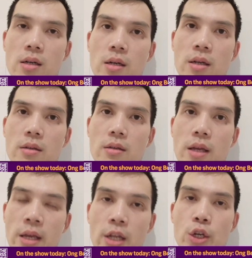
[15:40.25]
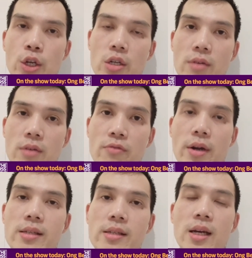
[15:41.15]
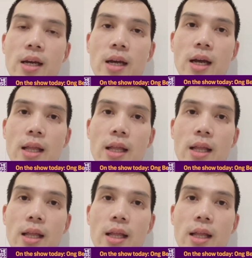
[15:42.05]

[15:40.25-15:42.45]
uh, English uh, friends,